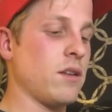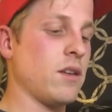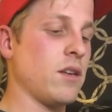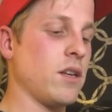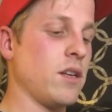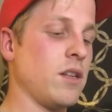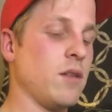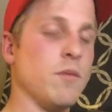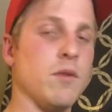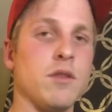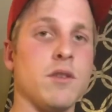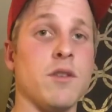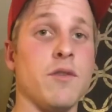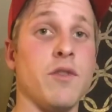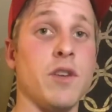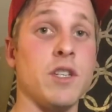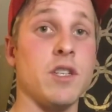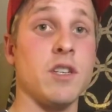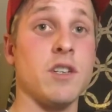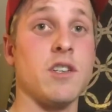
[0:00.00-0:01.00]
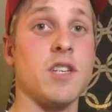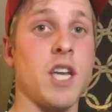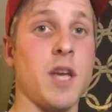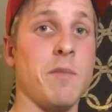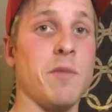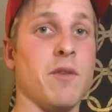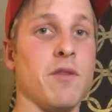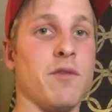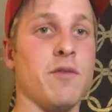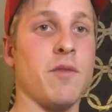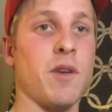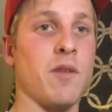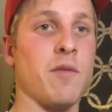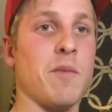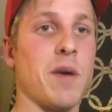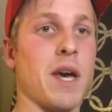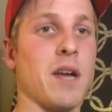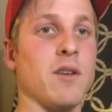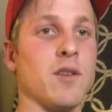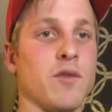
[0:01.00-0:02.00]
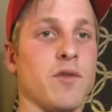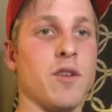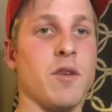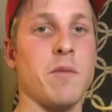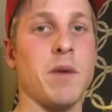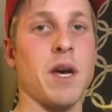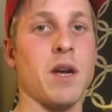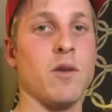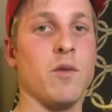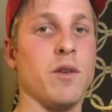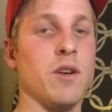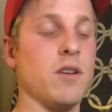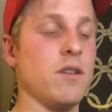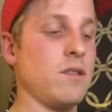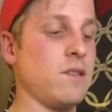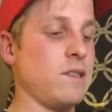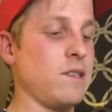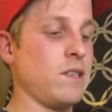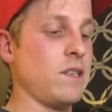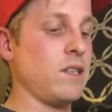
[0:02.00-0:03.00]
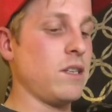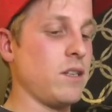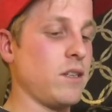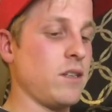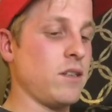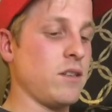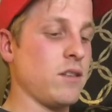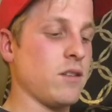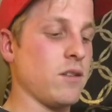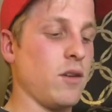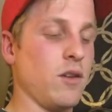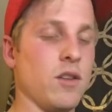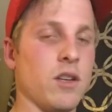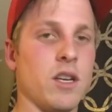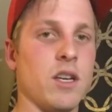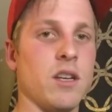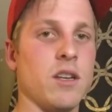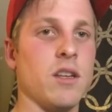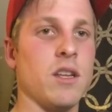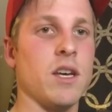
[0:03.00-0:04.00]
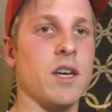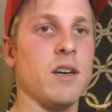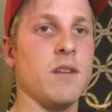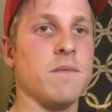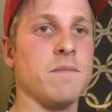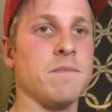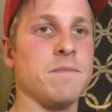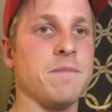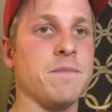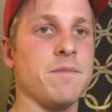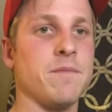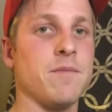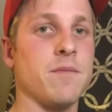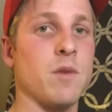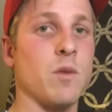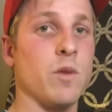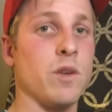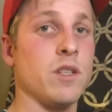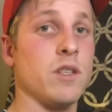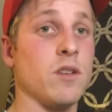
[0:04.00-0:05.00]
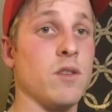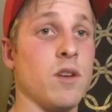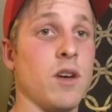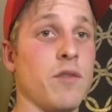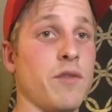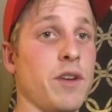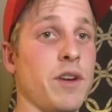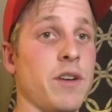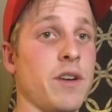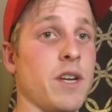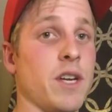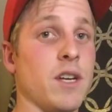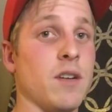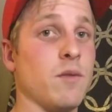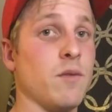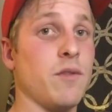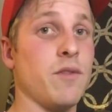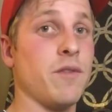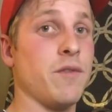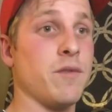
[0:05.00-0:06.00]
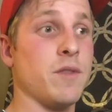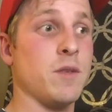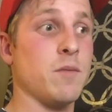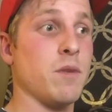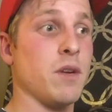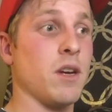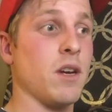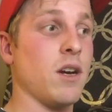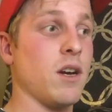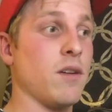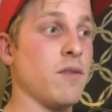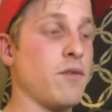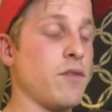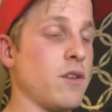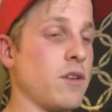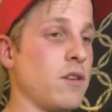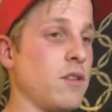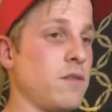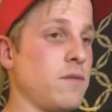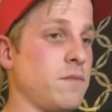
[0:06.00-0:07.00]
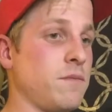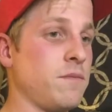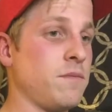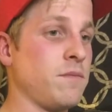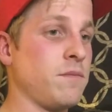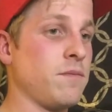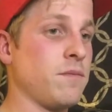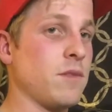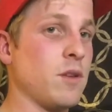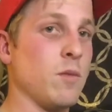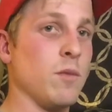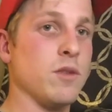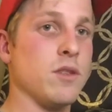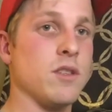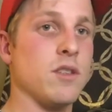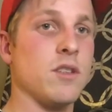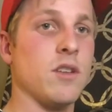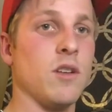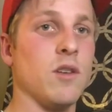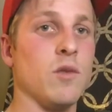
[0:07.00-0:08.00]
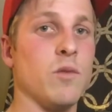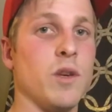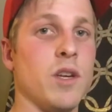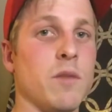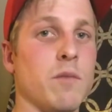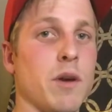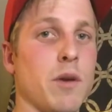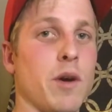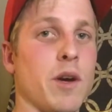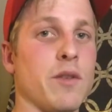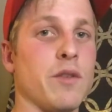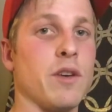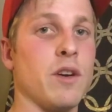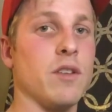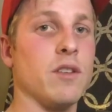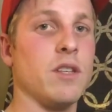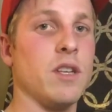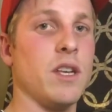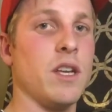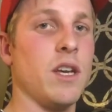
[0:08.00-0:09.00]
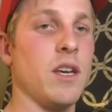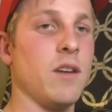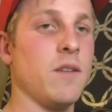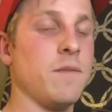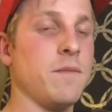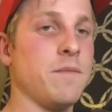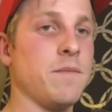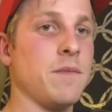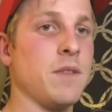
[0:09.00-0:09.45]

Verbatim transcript: uh, the most efficient shape of, of paddles for a paddle wheel. So I'll look into that. We still don't have internet. It's been gone for almost a solid week. My wife called today